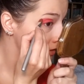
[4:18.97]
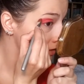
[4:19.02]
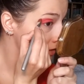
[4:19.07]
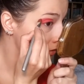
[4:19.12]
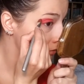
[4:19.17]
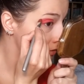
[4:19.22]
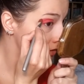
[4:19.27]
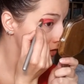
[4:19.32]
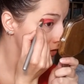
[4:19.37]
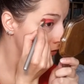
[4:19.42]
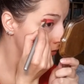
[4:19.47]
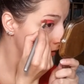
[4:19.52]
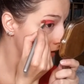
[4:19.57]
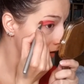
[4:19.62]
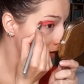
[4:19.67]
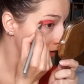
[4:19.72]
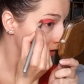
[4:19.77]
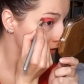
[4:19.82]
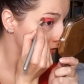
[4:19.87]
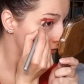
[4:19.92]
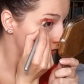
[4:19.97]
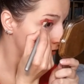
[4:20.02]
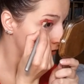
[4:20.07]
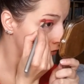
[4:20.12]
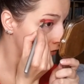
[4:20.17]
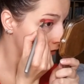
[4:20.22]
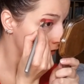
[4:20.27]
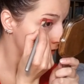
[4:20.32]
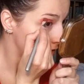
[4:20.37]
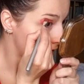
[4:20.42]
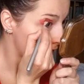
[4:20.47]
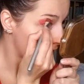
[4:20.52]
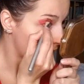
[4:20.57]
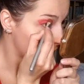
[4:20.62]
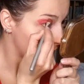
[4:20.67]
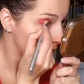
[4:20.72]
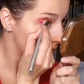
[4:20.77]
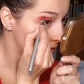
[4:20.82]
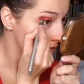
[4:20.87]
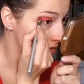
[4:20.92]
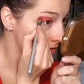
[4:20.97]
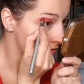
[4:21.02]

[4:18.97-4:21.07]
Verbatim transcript: so it's okay if it right now it